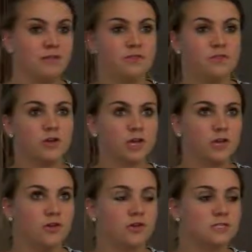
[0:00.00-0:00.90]
they look at
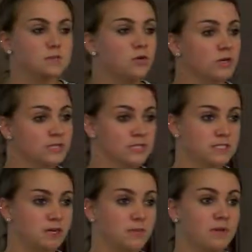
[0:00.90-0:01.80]
your support
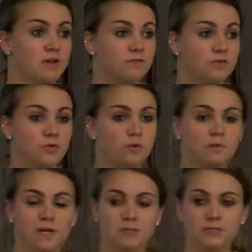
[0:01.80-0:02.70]
system and if you will
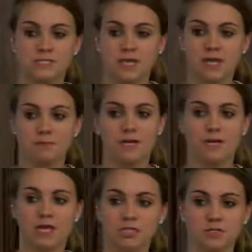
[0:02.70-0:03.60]
be able to take
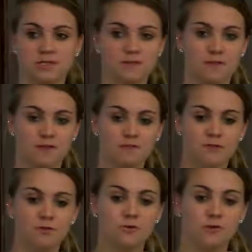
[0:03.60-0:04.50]
medications that they give
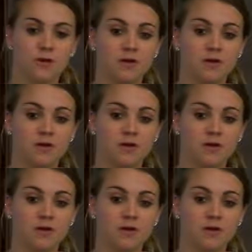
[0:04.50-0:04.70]
you,